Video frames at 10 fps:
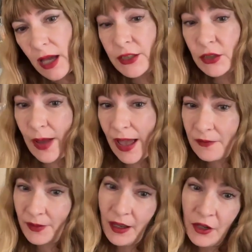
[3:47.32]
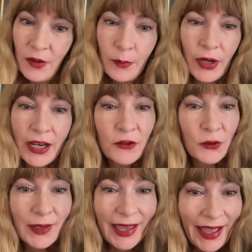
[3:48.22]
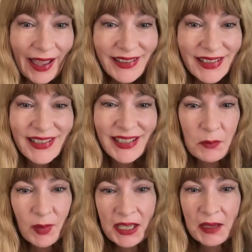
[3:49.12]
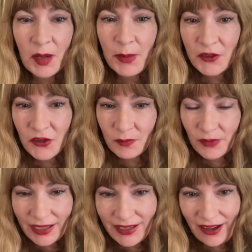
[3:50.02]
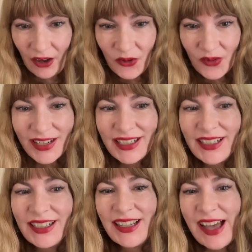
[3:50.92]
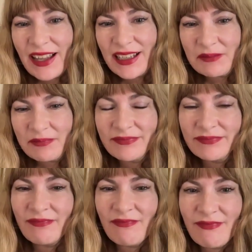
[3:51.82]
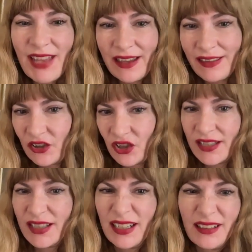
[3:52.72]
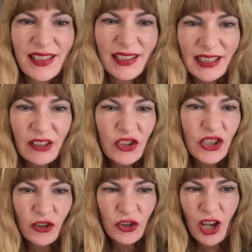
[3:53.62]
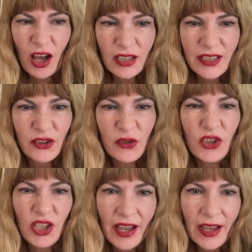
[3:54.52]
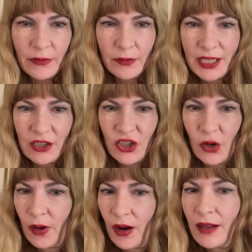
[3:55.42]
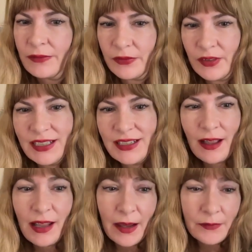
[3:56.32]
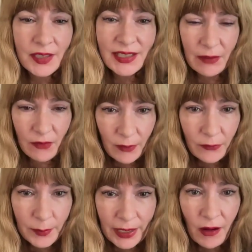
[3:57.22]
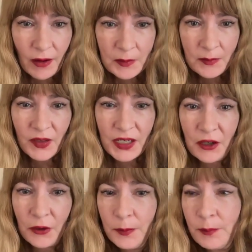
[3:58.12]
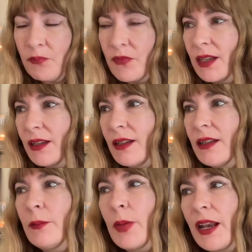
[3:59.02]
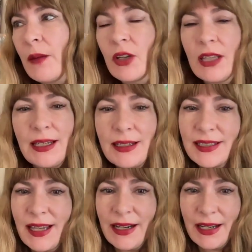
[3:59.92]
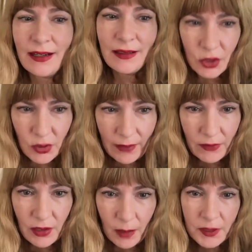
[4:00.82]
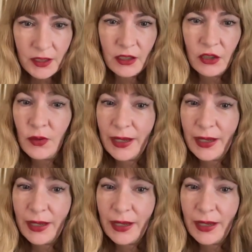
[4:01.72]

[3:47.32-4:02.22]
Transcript: I do have a brand new cat sleeping in my bedroom right now. Um, I think she still is a little shell-shocked and too shy for me to show her off. I'll have to save that for my autumn video, but I'm really excited to have adopted a new